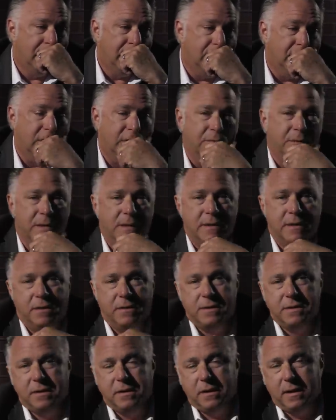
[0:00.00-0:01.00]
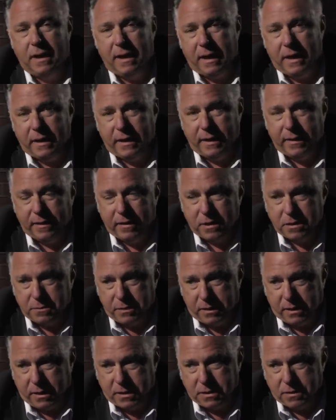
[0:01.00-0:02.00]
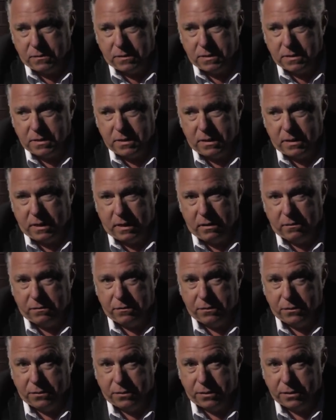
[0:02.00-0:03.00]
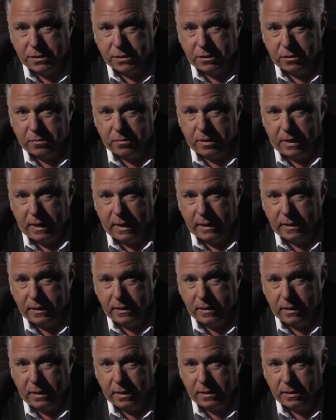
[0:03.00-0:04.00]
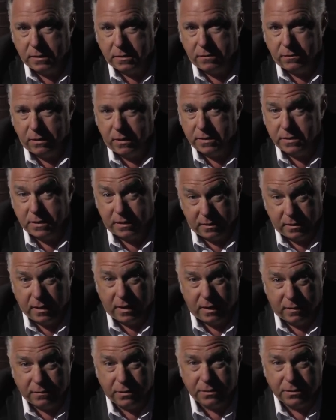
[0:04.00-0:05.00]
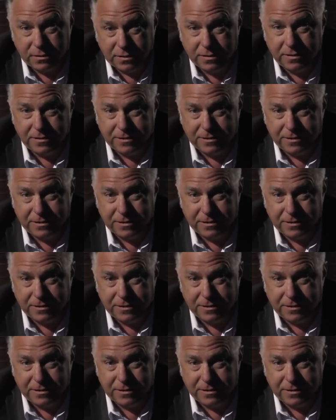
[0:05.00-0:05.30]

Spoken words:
The only reason they're still hanging in there is because of the senile fool Joe Biden and his friends at Davos,